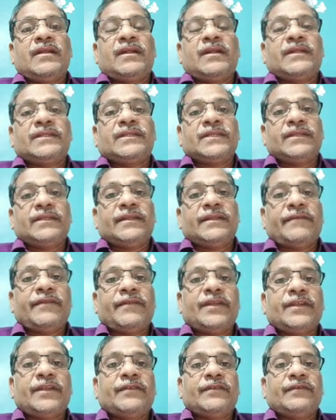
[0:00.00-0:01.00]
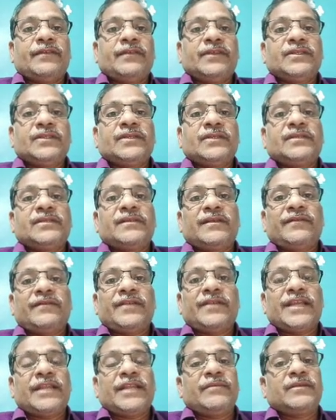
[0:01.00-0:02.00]
and significant features of
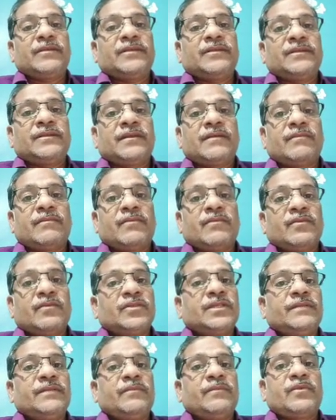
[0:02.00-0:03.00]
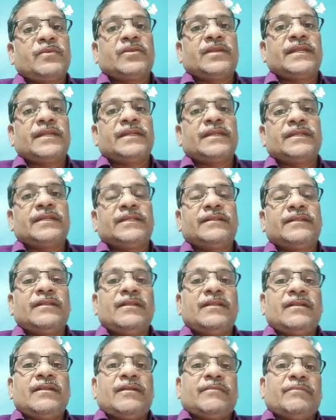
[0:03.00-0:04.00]
the animals are most important.
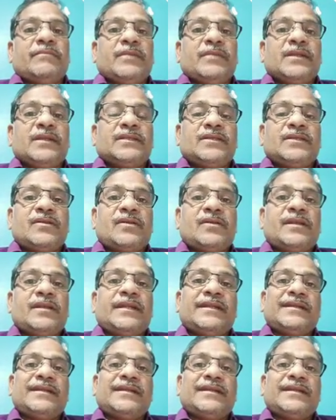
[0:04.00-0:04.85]
Based on it,